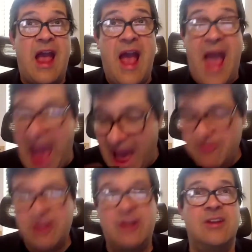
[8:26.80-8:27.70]

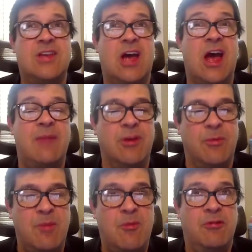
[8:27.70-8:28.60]
having a good time. They're
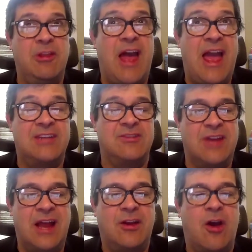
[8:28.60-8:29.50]
a bit more relaxed. They're
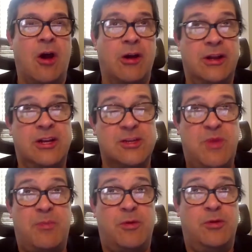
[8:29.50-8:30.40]
not guarded, because
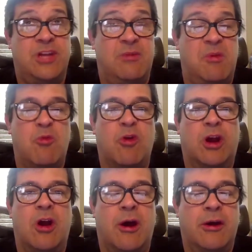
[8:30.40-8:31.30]
people who tend to be more
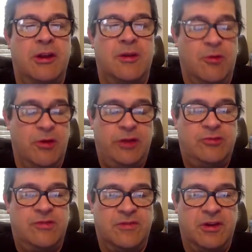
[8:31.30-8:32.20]
guarded and more
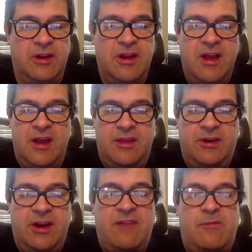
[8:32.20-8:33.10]
introverted,
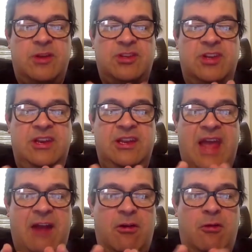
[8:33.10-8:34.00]
they're going to have much
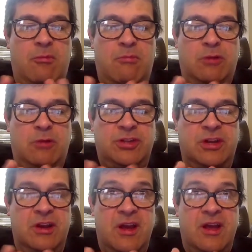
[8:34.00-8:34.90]
narrow
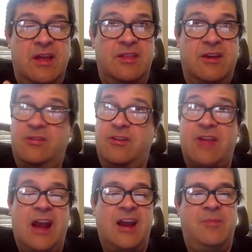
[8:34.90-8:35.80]
motion. They're
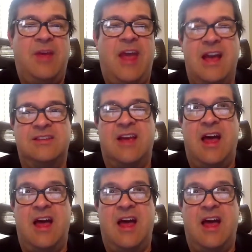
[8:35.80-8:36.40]
not going to be as